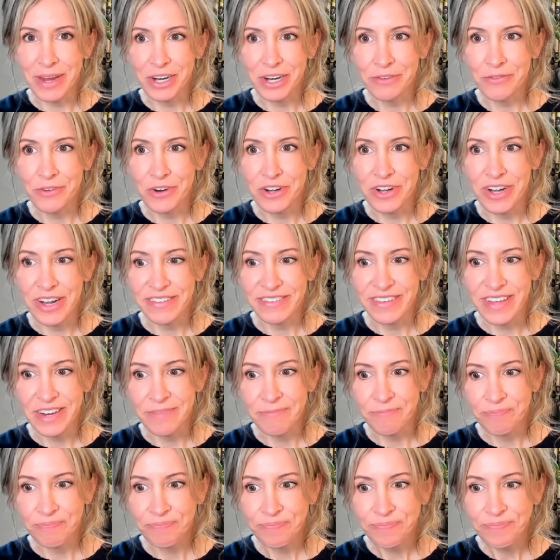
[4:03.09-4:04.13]
microphone and I
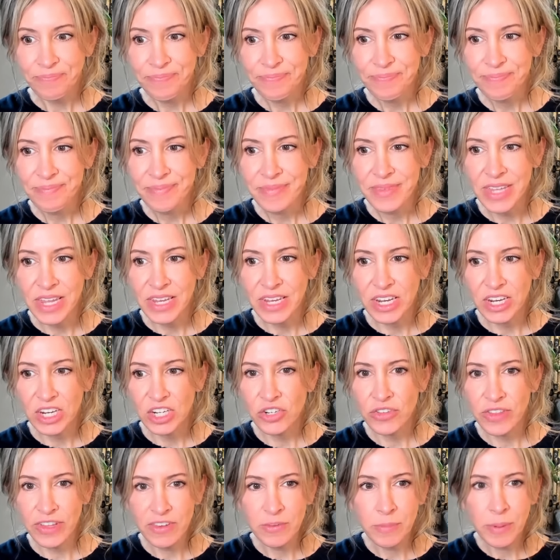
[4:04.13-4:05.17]
said,
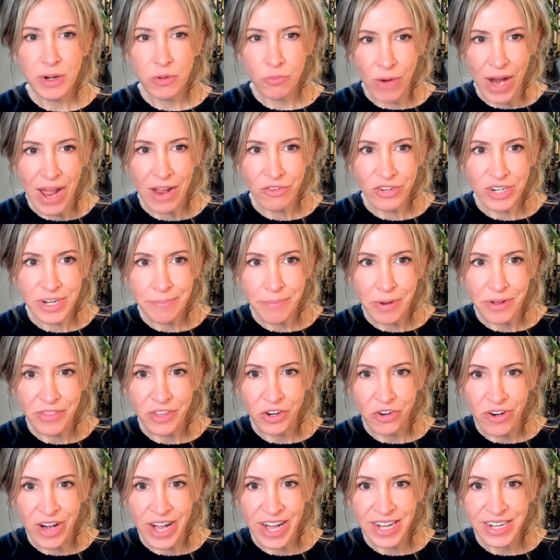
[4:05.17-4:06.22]
do they spray Roundup on
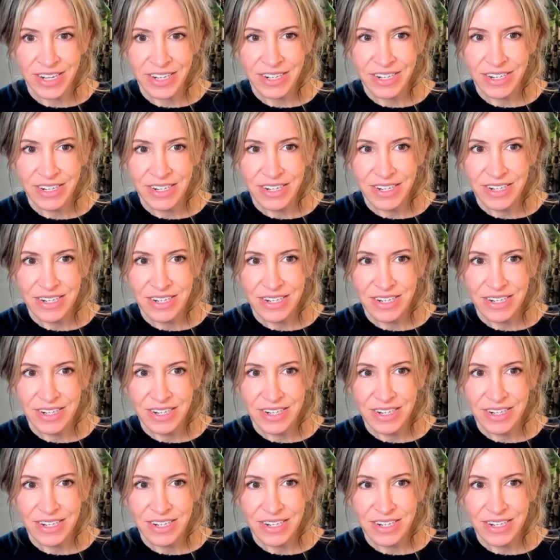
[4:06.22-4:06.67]
the grain?